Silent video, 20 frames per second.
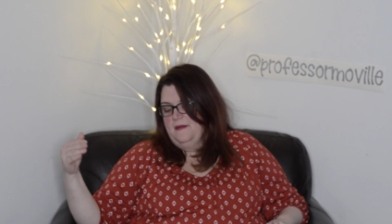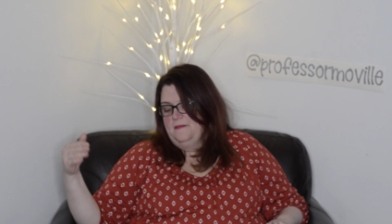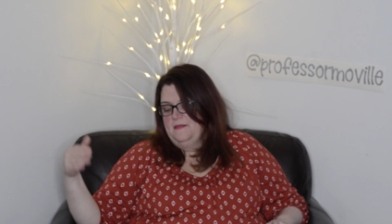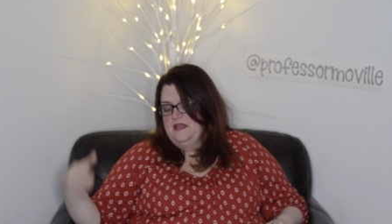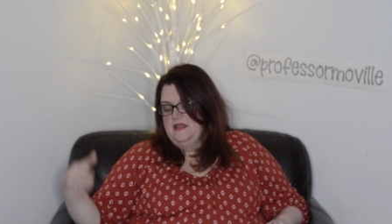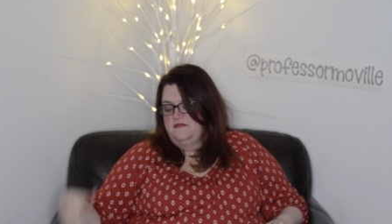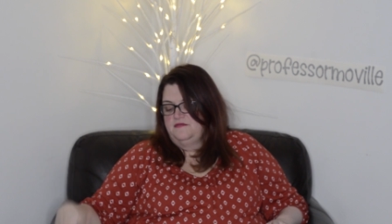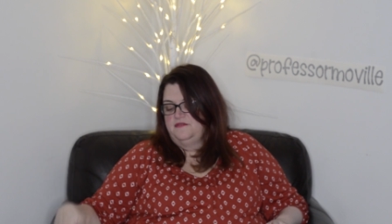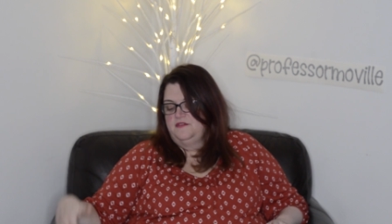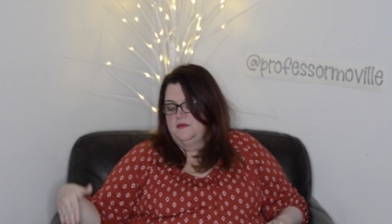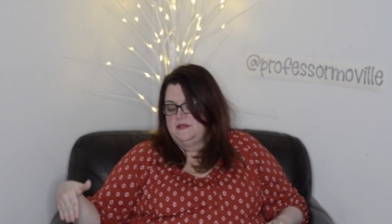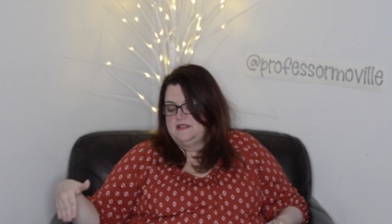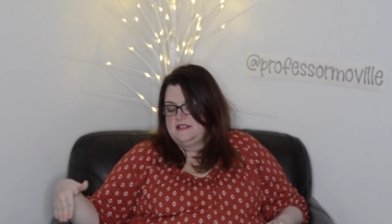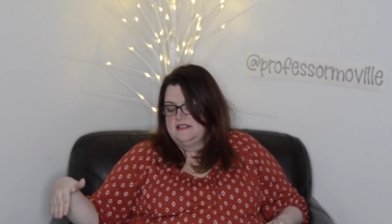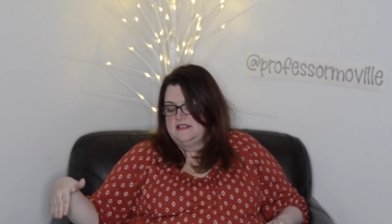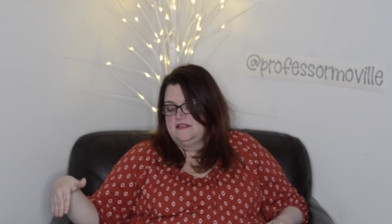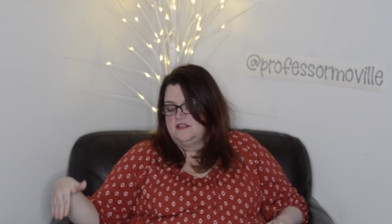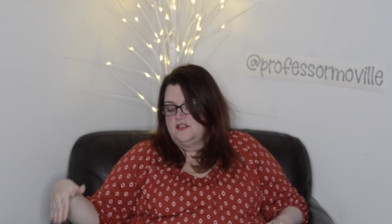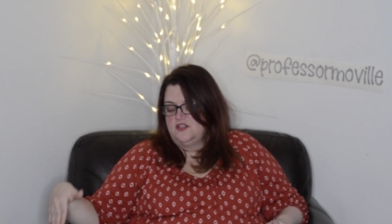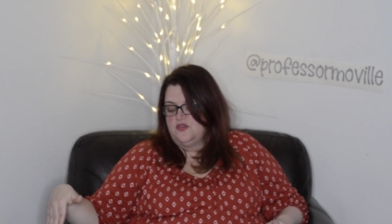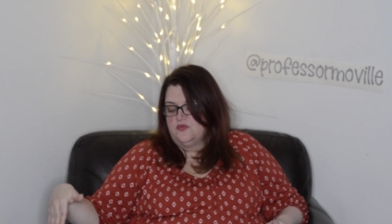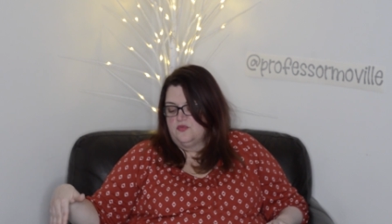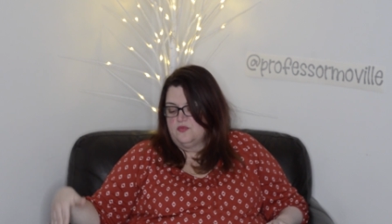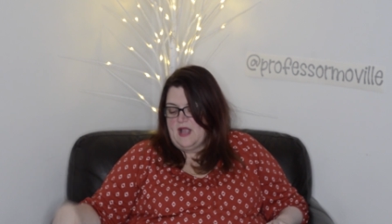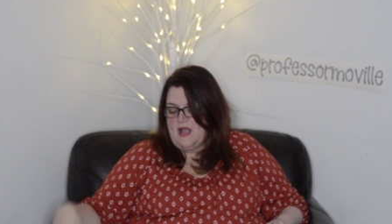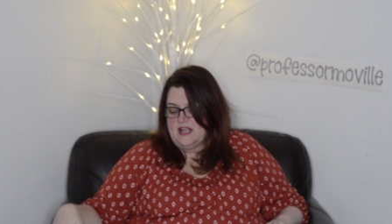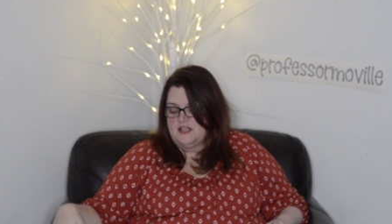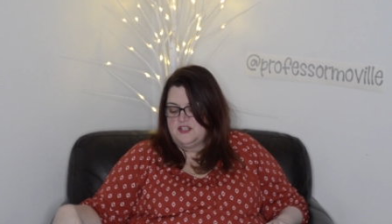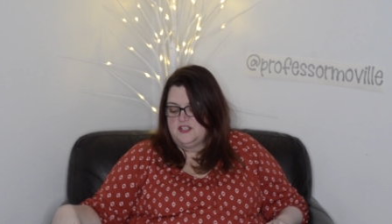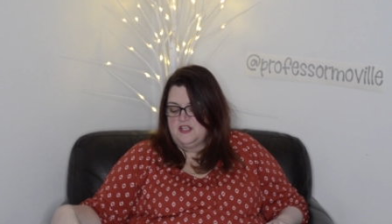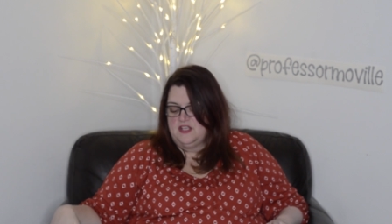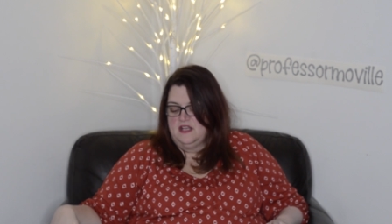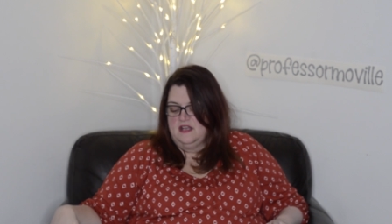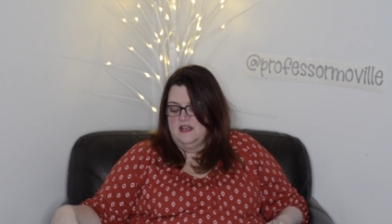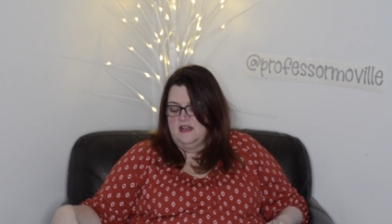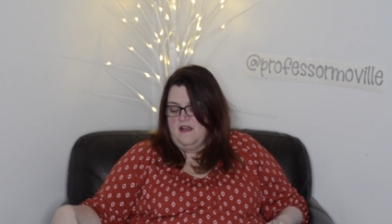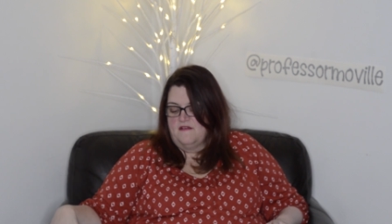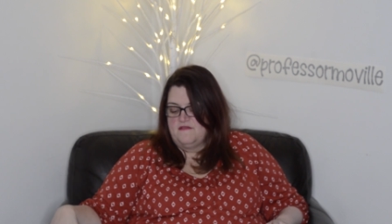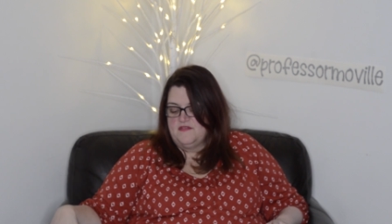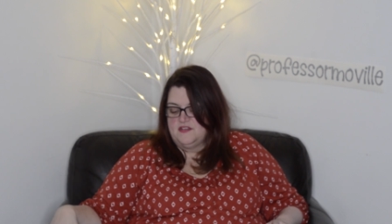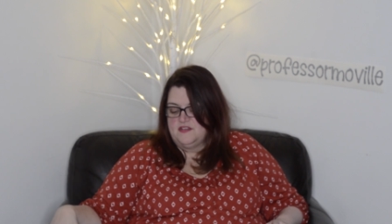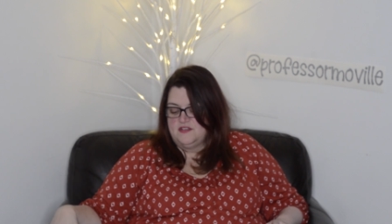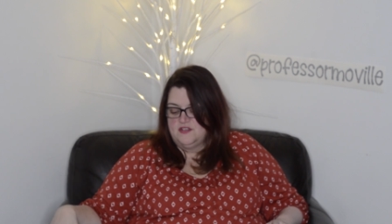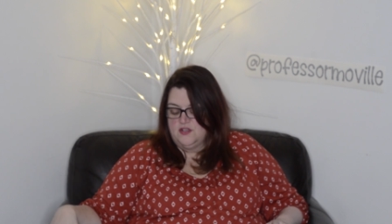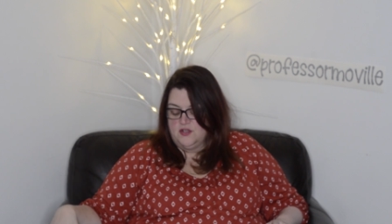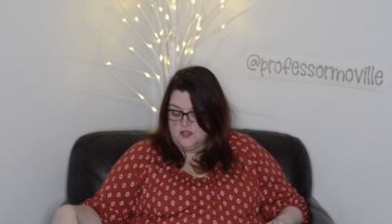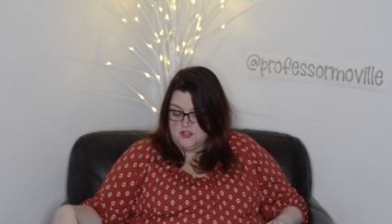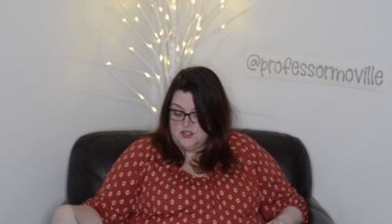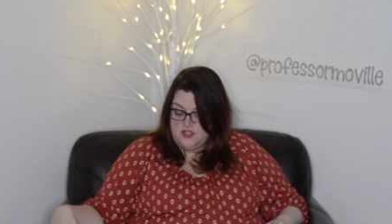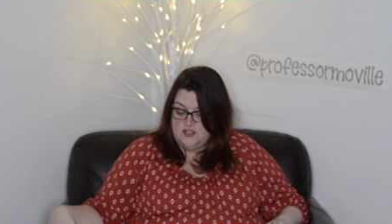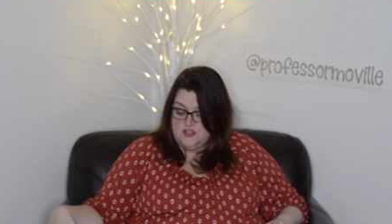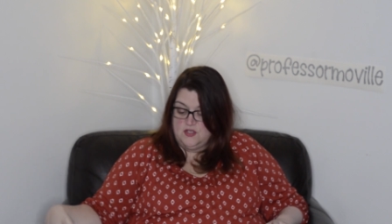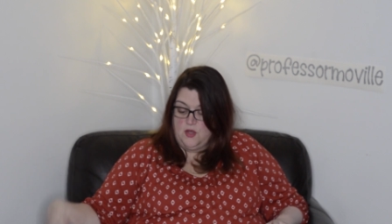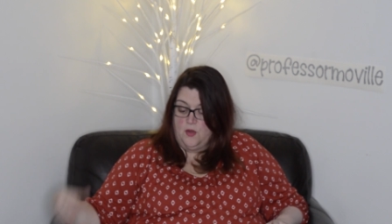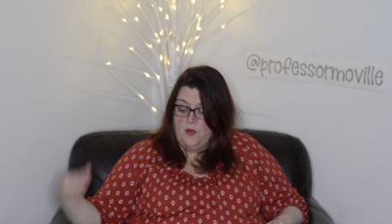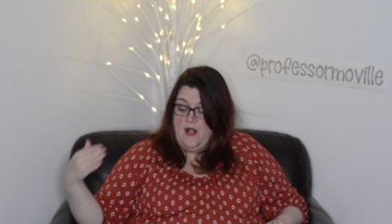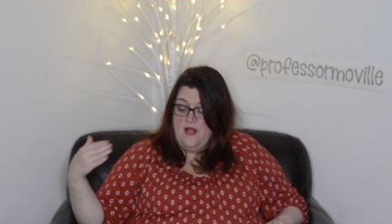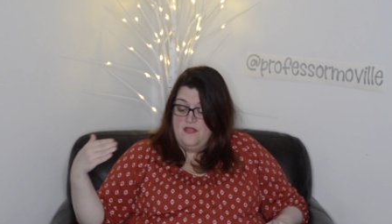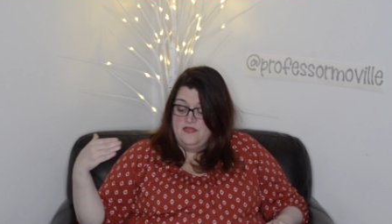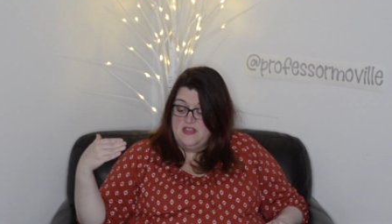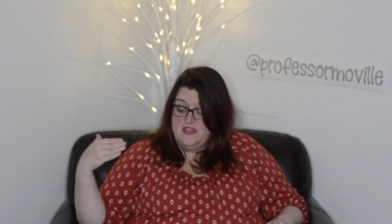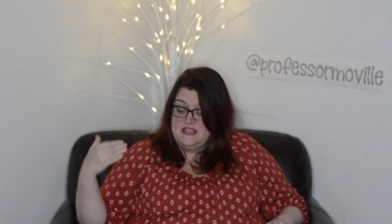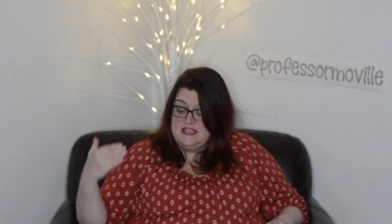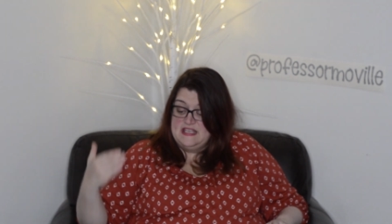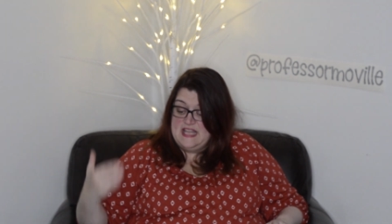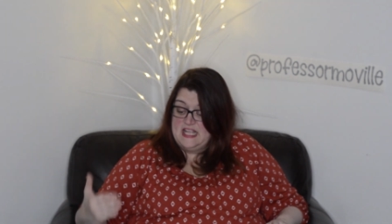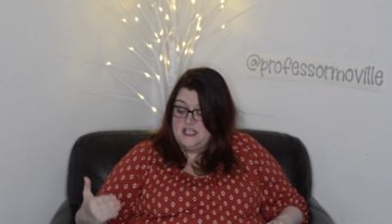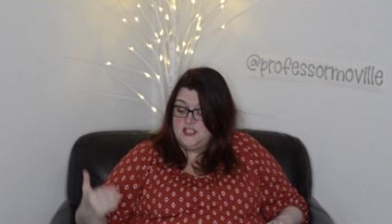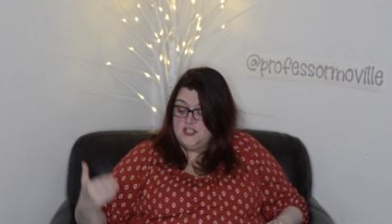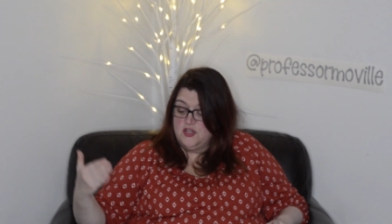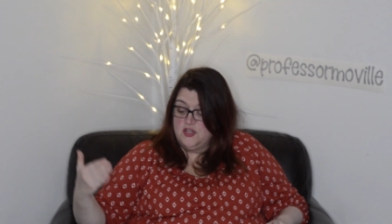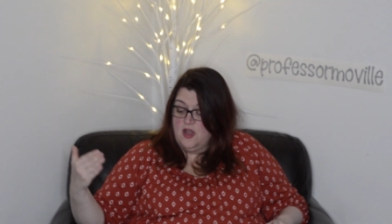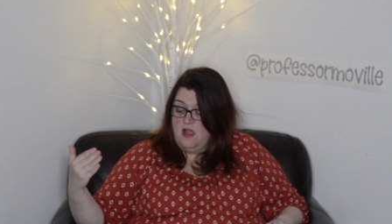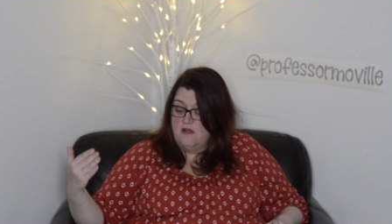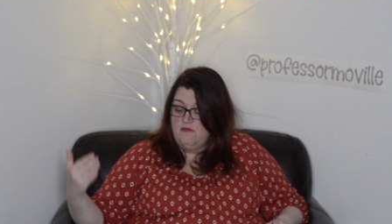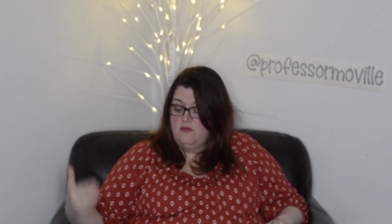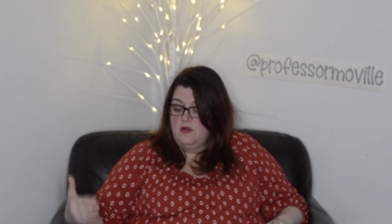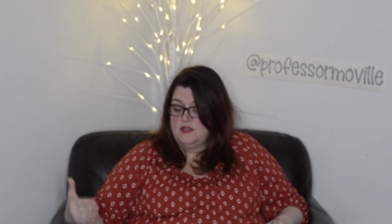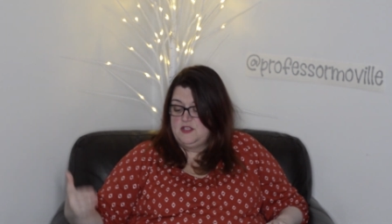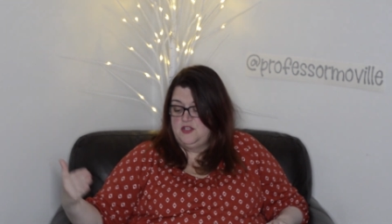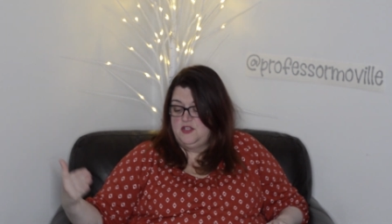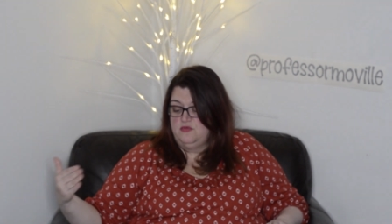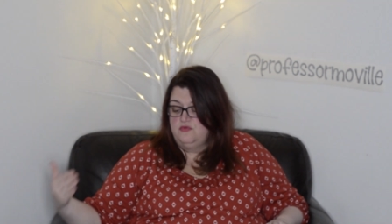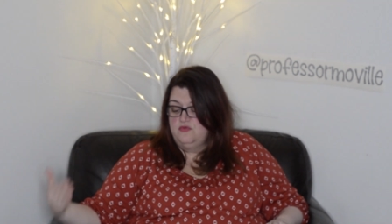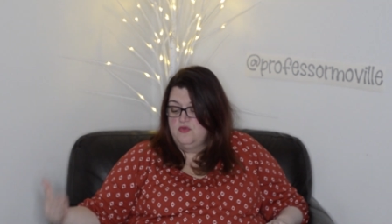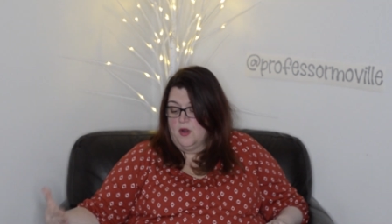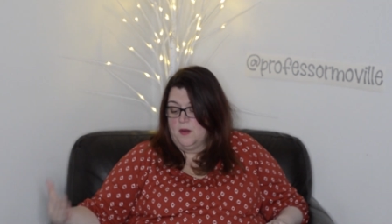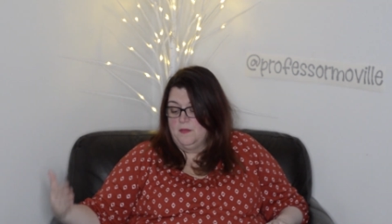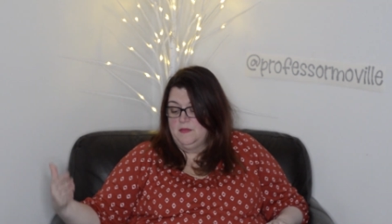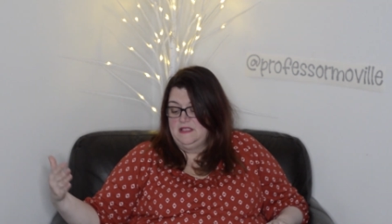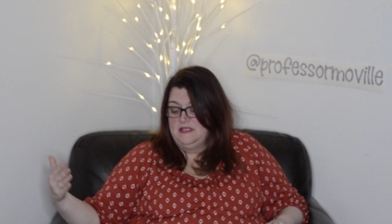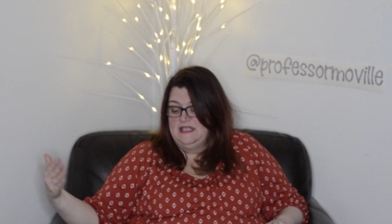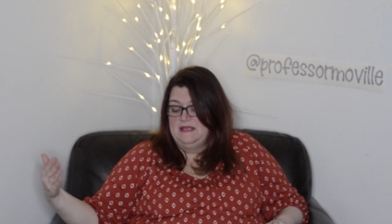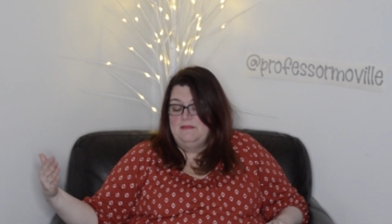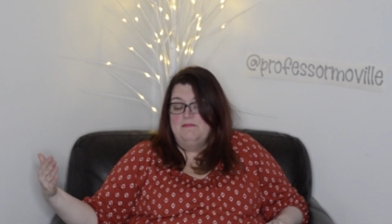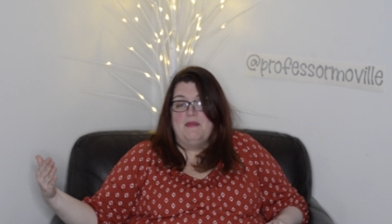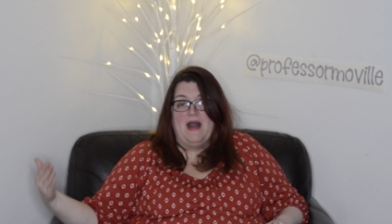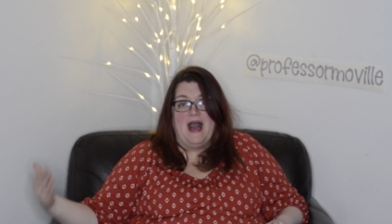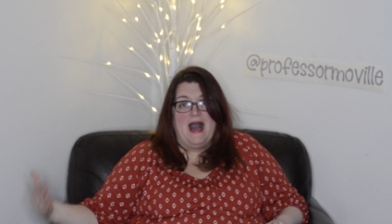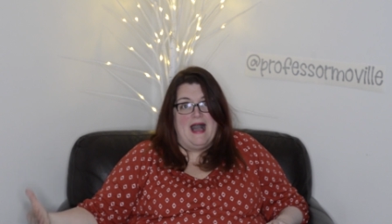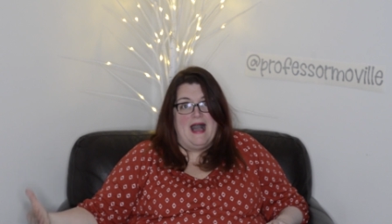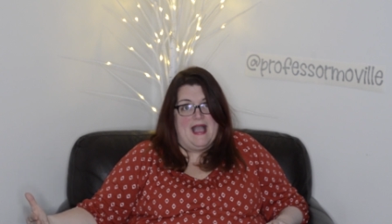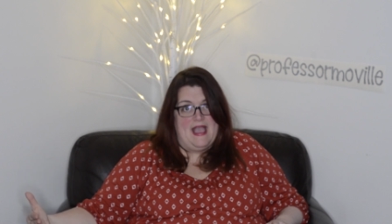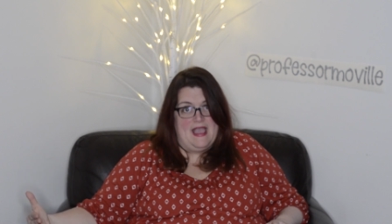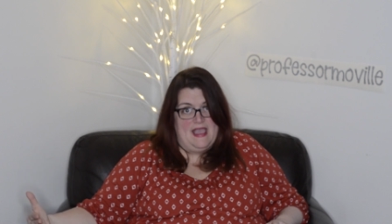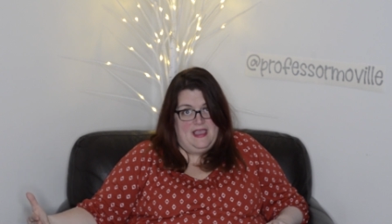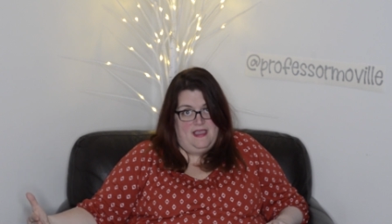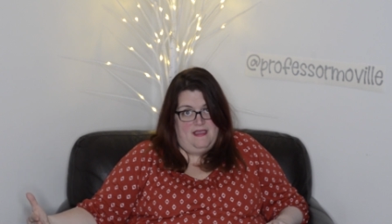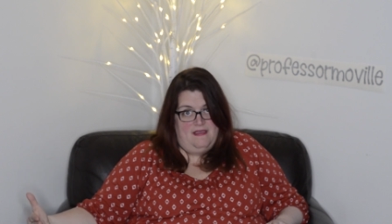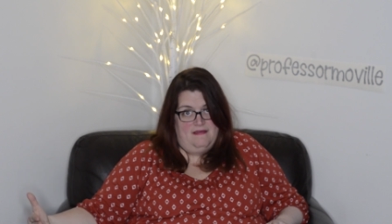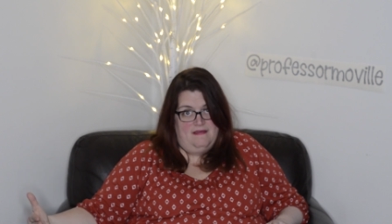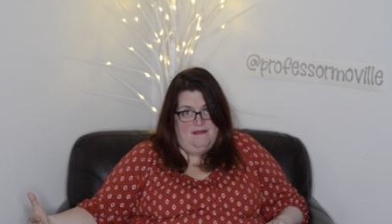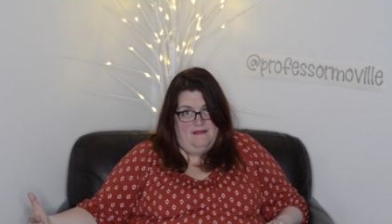influences the direction of the search. So the nature of what you normally buy